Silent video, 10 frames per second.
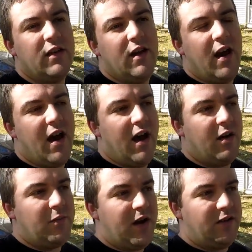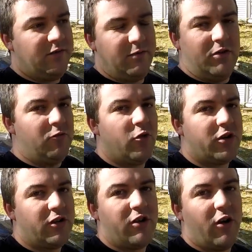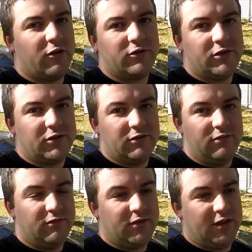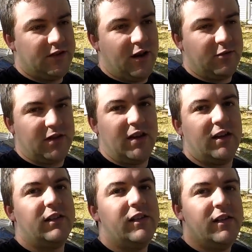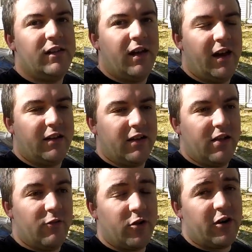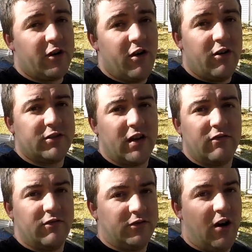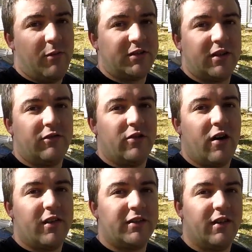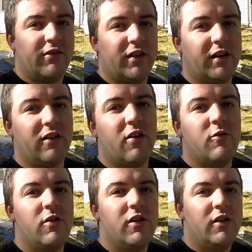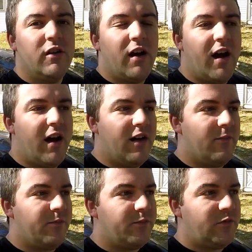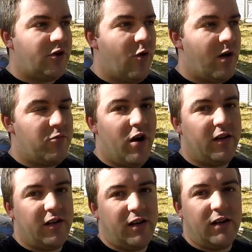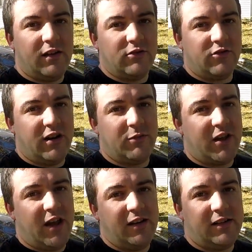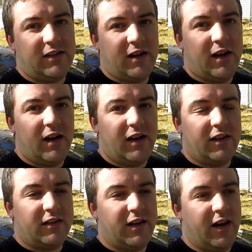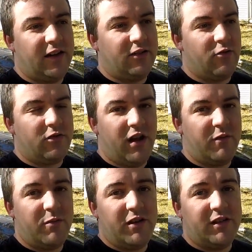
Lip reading: I've been working on cars since I was a kid and I love working on cars. I've taught myself a lot of the stuff that I know. So I'm not a trained mechanic and I don't claim to be,